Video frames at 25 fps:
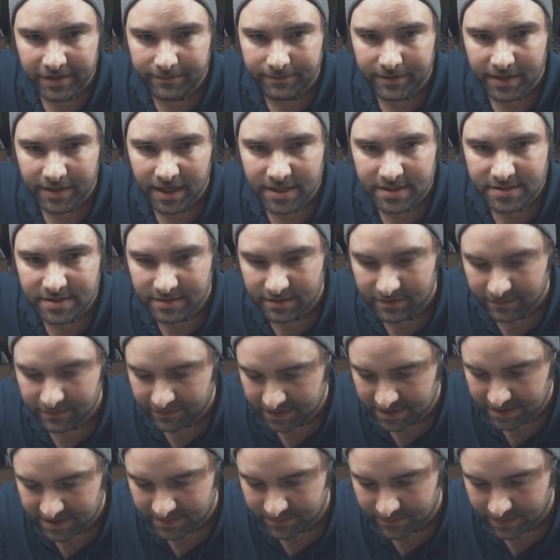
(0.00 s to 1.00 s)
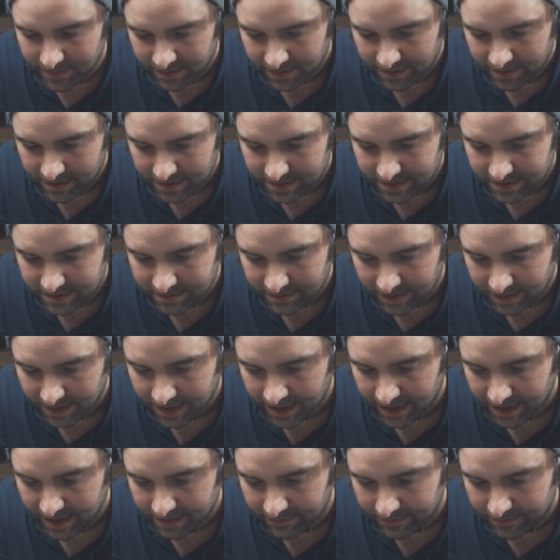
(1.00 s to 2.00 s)
positive experience, so I
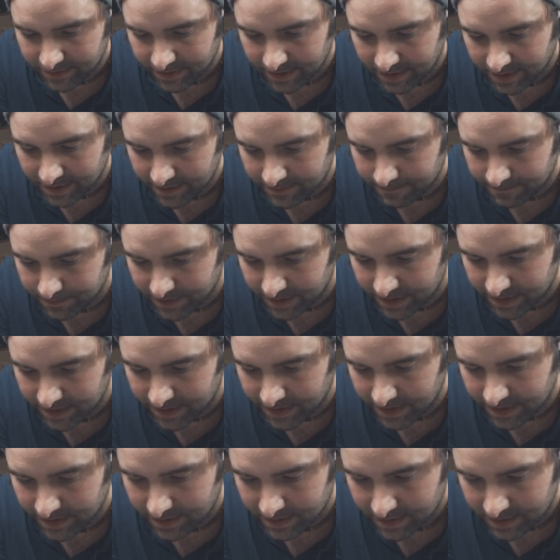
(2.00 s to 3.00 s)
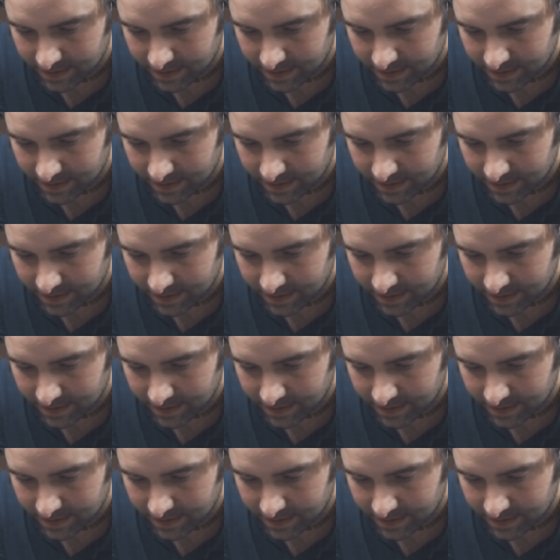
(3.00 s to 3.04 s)
can't really complain.